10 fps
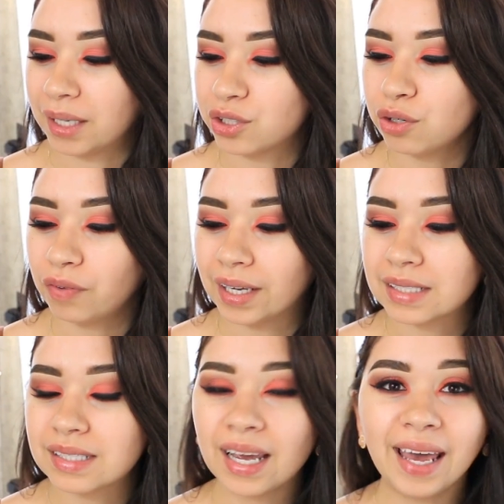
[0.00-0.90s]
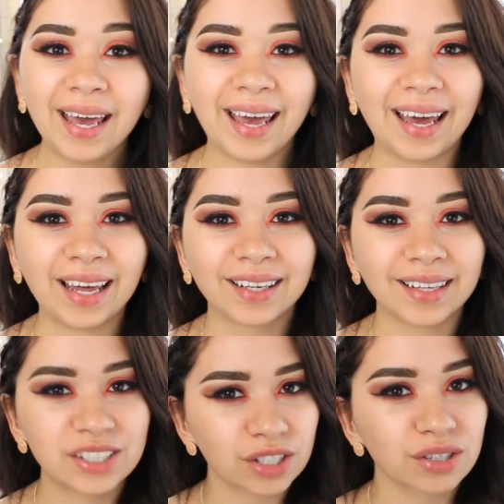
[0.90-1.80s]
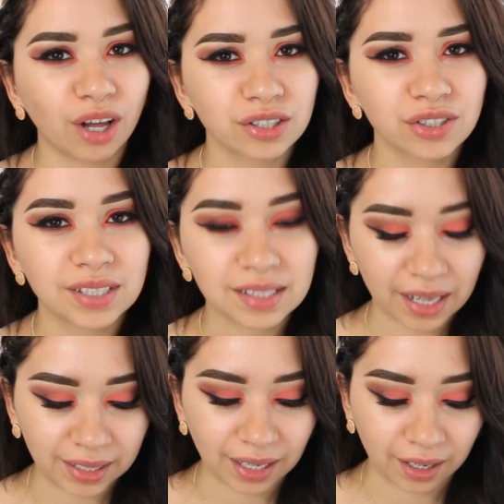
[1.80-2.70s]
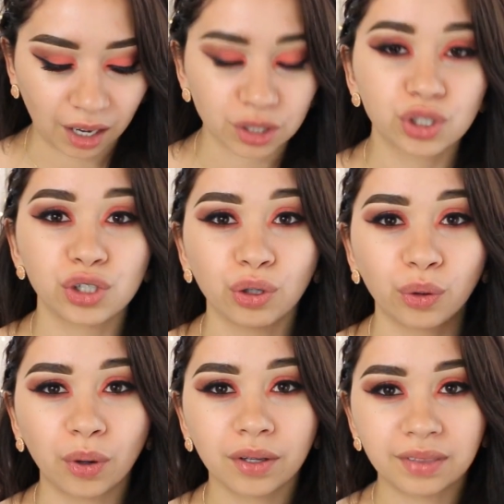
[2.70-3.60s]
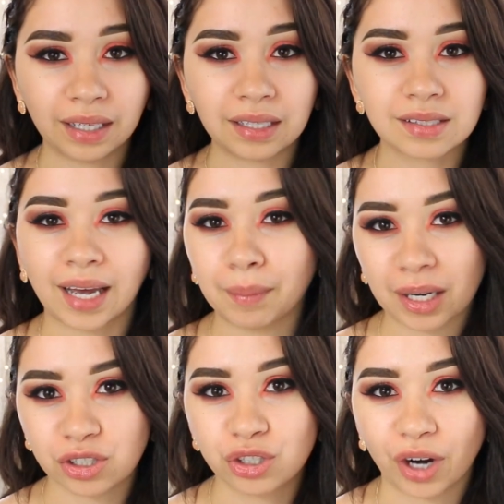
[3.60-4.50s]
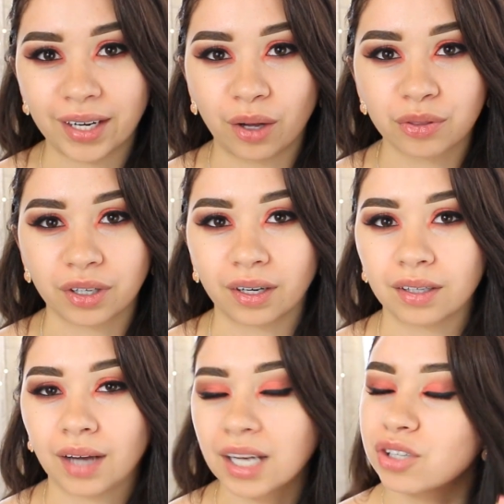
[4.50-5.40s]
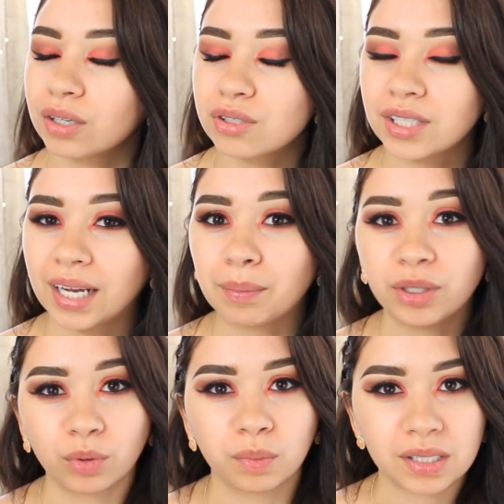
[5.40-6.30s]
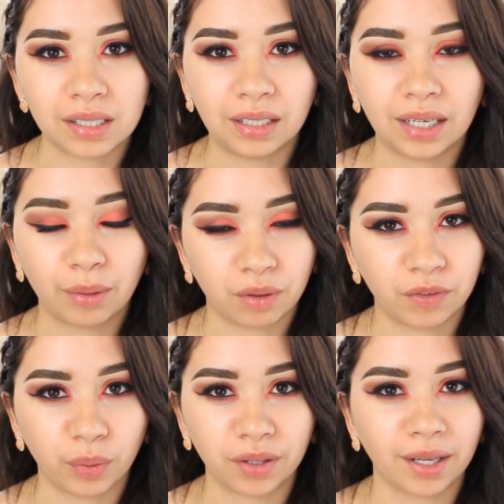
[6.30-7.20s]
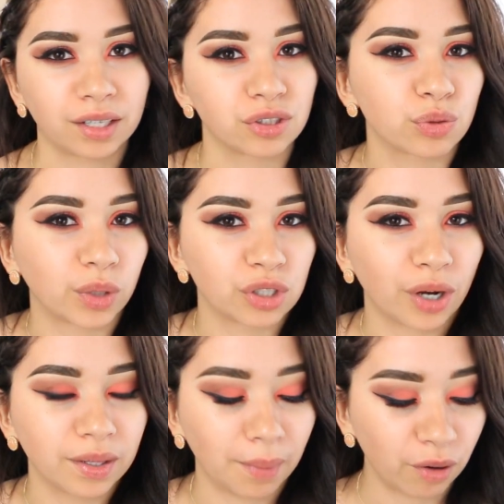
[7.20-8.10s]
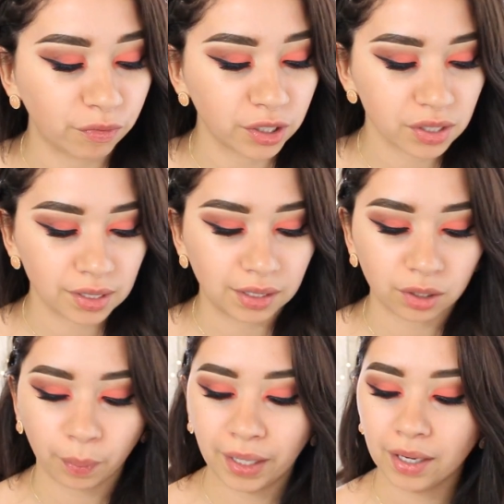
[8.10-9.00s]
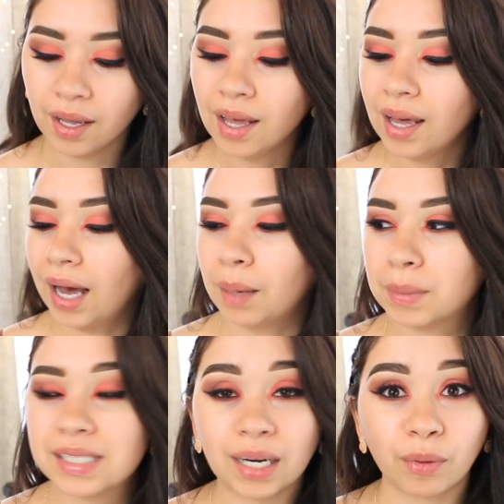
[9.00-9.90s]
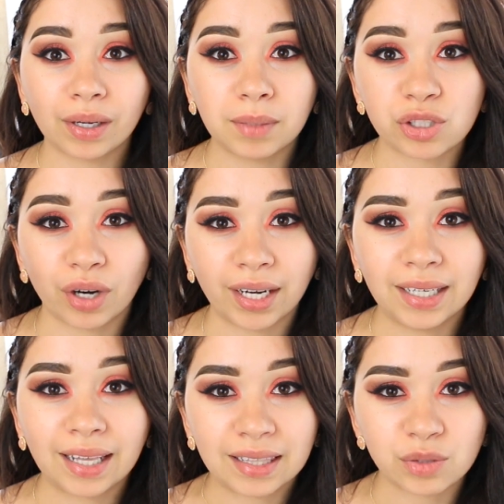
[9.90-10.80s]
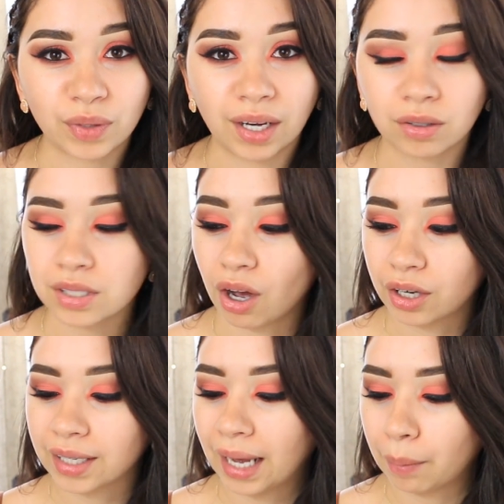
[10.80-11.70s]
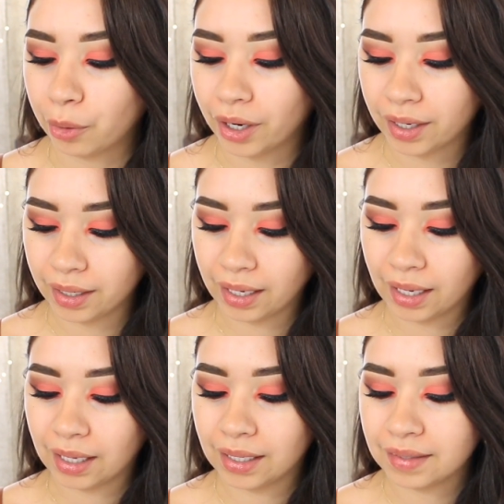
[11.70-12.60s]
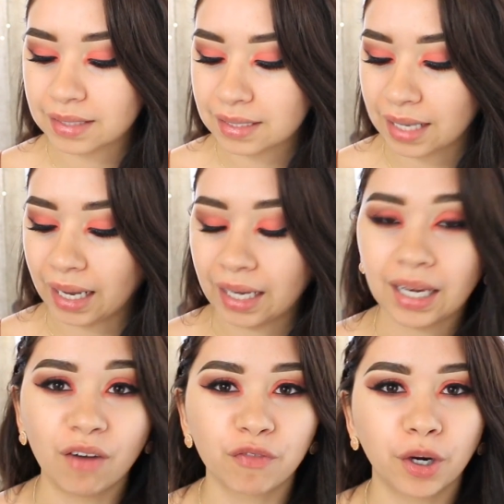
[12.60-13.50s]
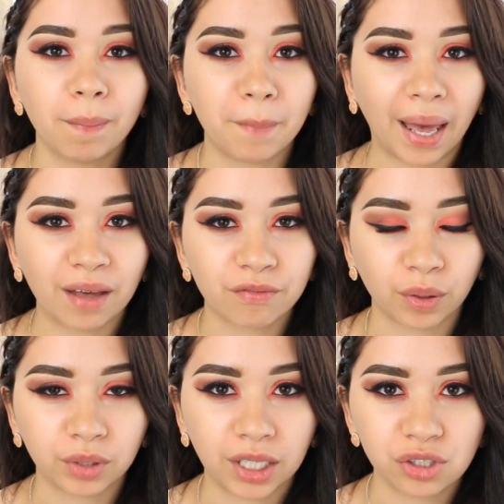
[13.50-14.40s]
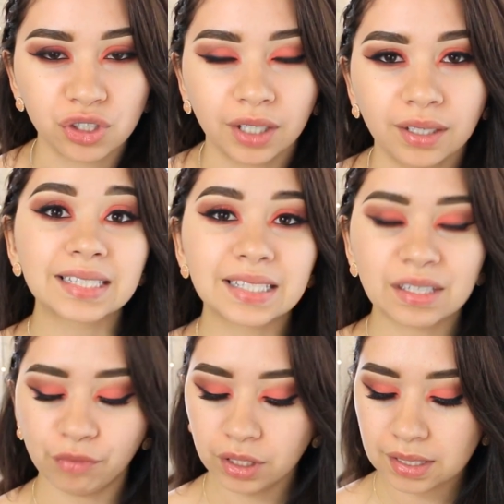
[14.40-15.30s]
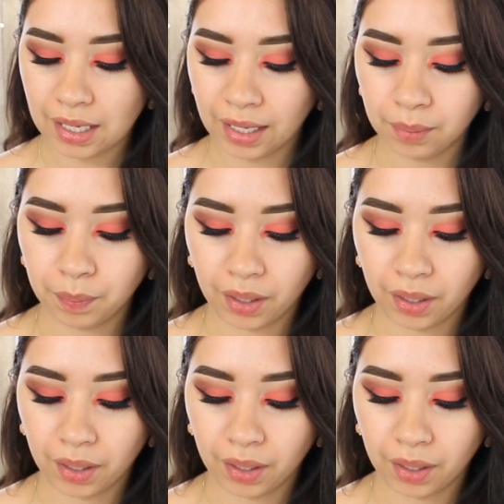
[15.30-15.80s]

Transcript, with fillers: by Too Faced, and they just launched this line. I got two things. I'm actually trying out their eyeshadows today, but you will be seeing a review on that. I just want to try them out first a little bit, uh, but today we're going to be trying this one out on camera. And this is a comfort matte foundation. It's a different type